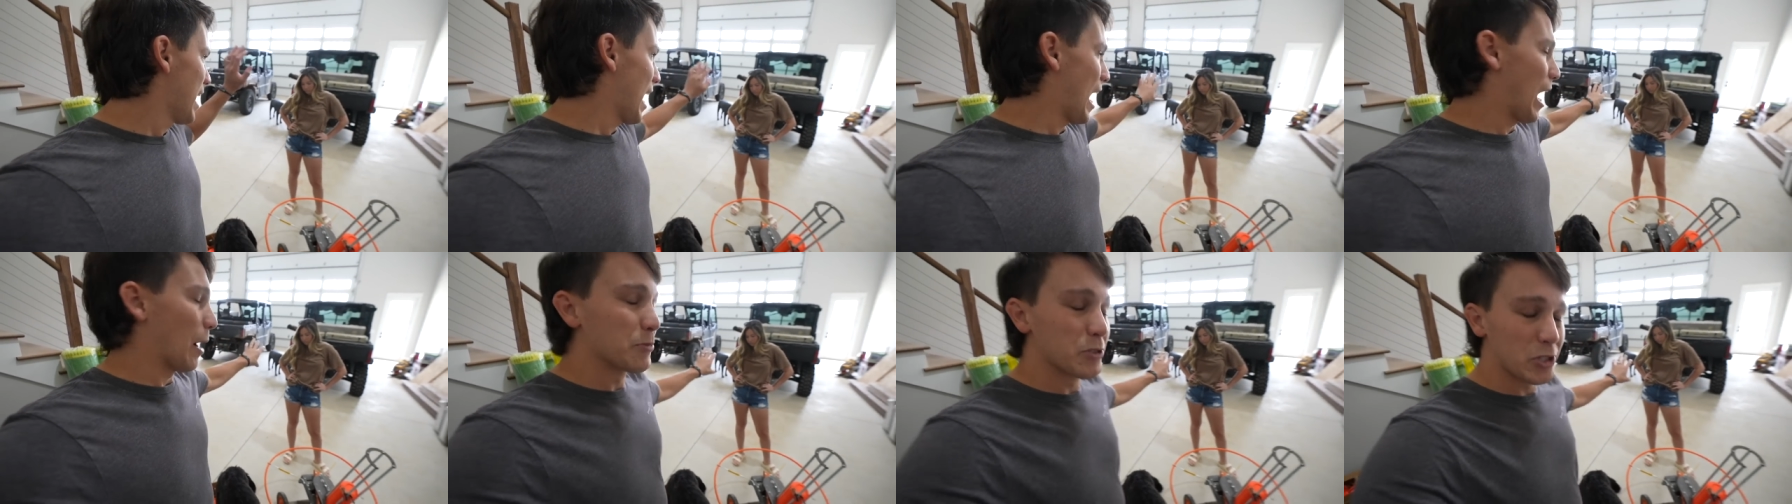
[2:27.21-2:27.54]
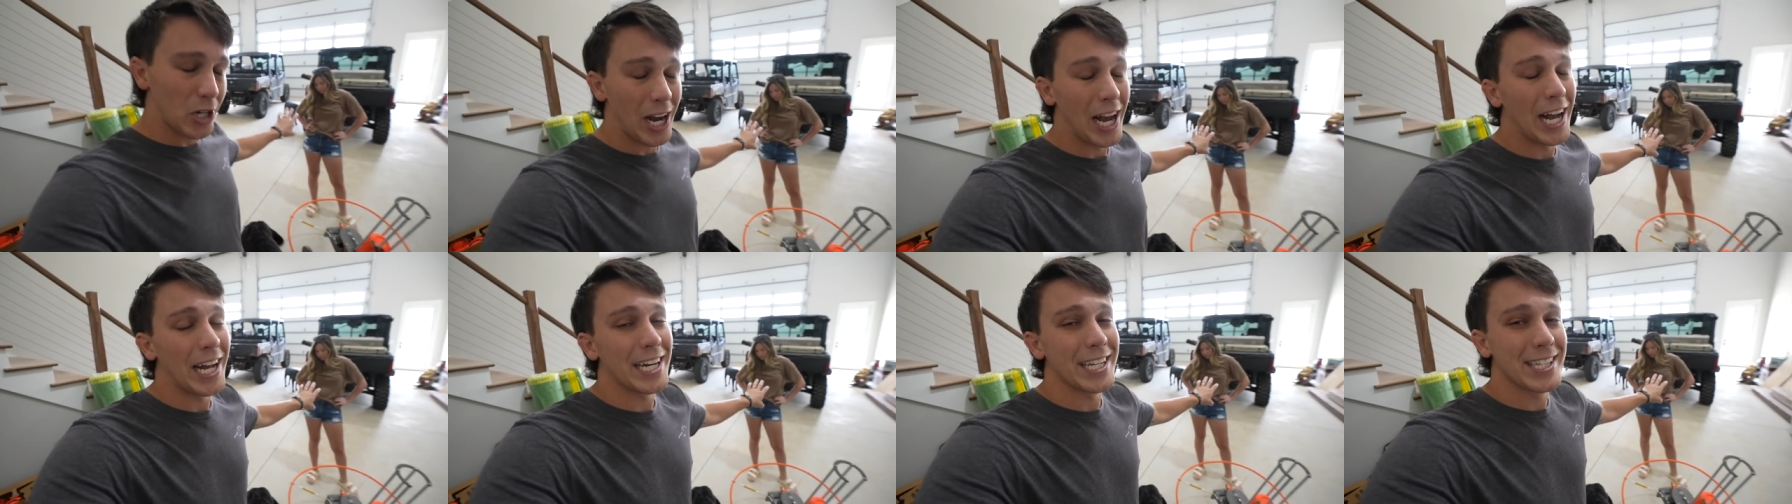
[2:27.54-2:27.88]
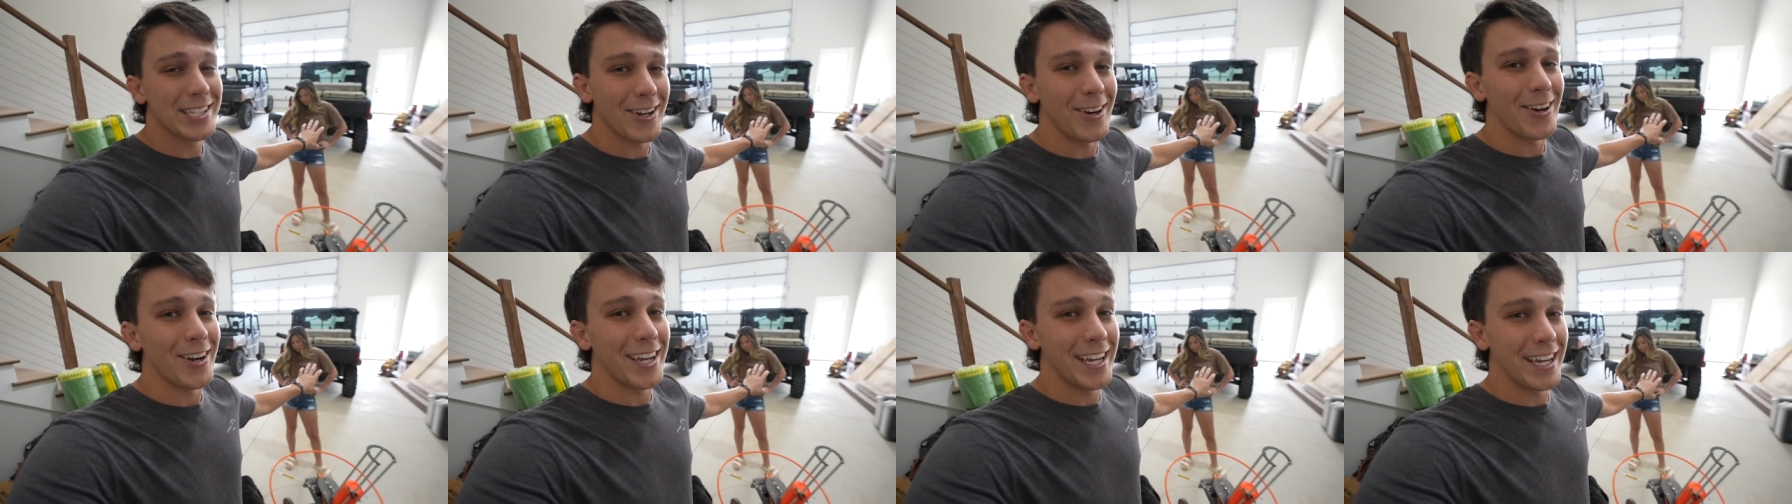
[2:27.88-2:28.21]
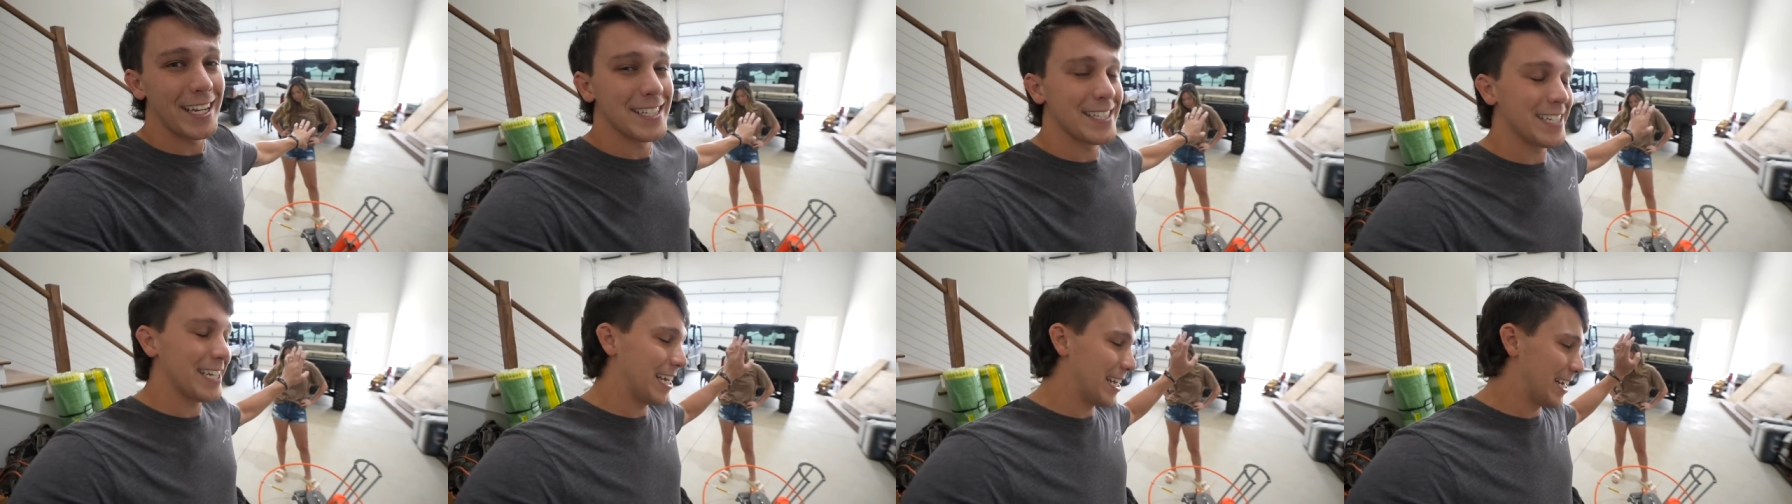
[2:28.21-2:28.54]
I'm trying to talk
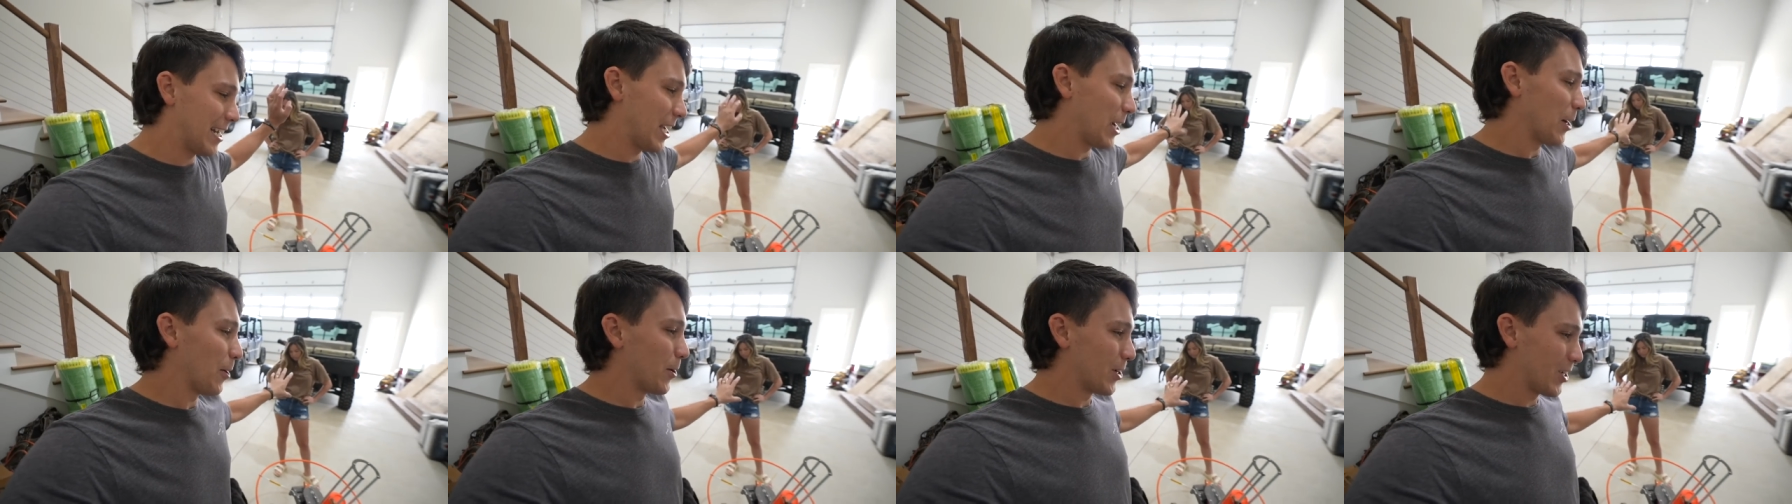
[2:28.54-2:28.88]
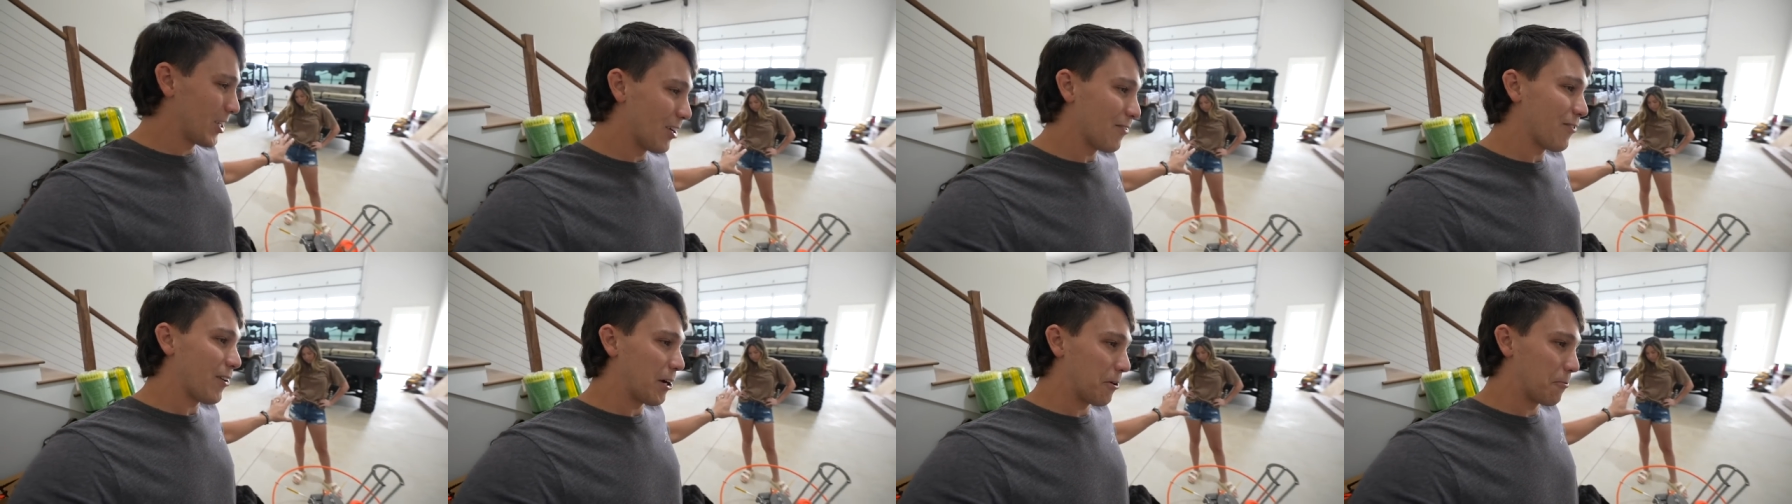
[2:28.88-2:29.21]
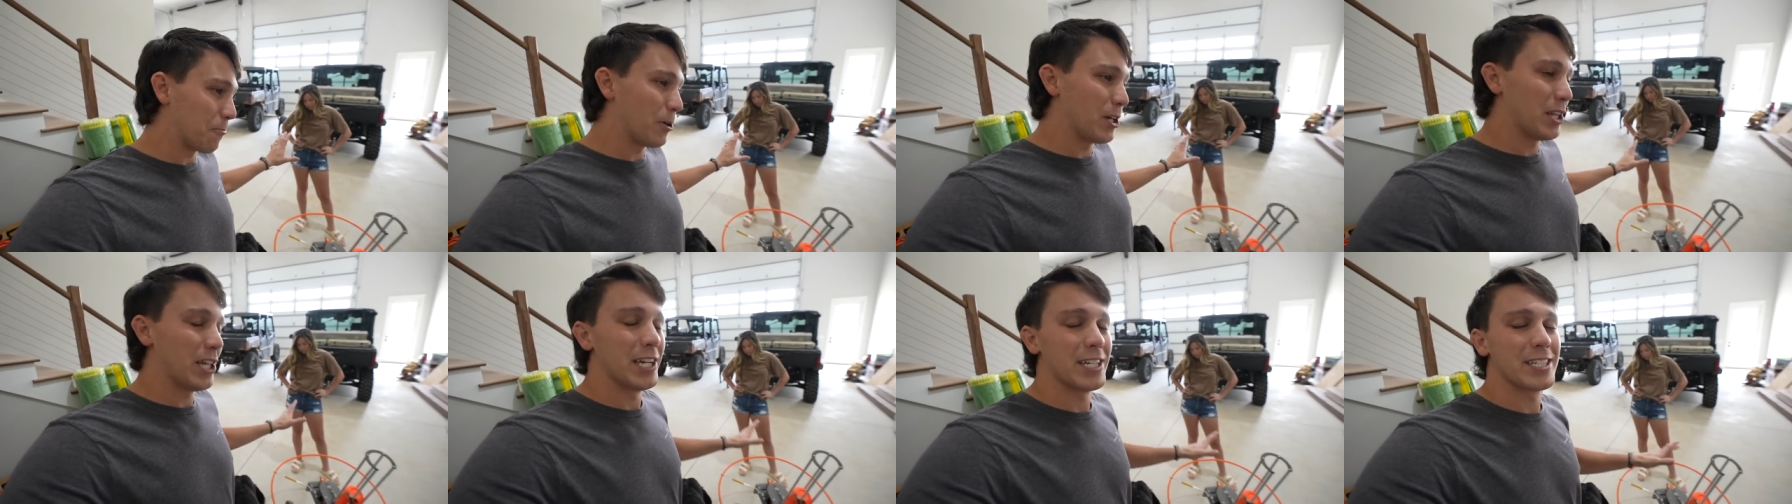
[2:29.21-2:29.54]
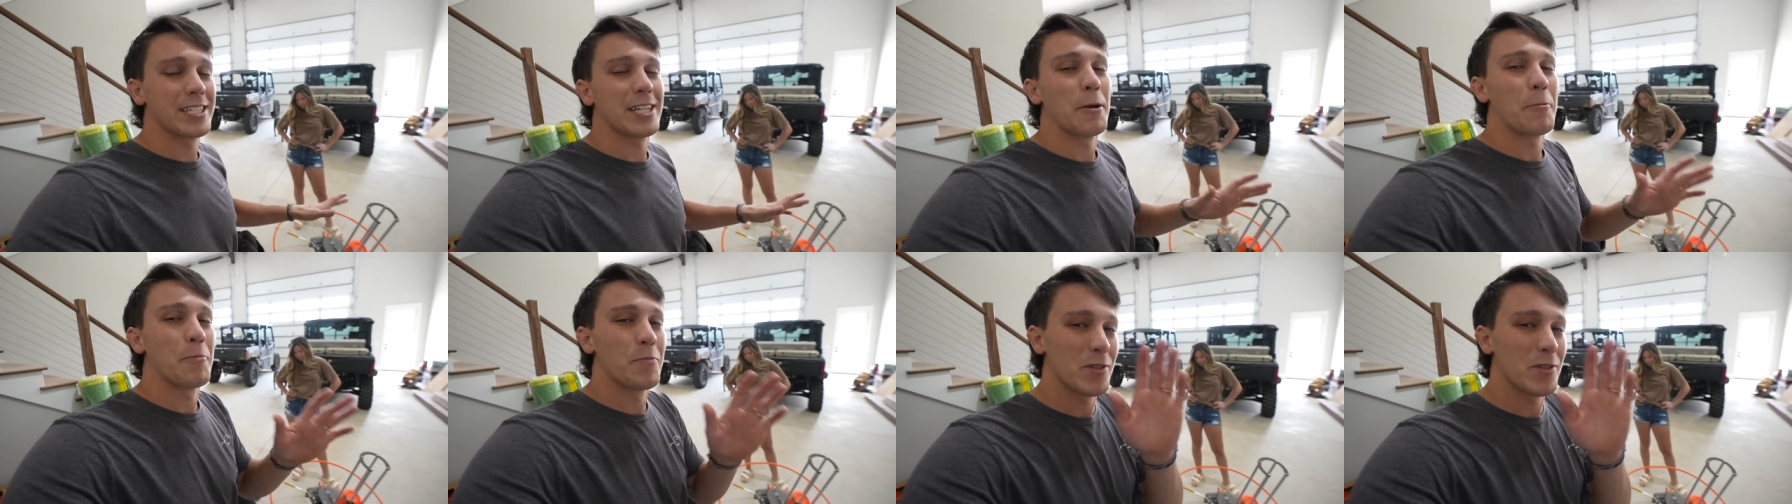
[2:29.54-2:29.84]
Kinsey into going dove hunting with us.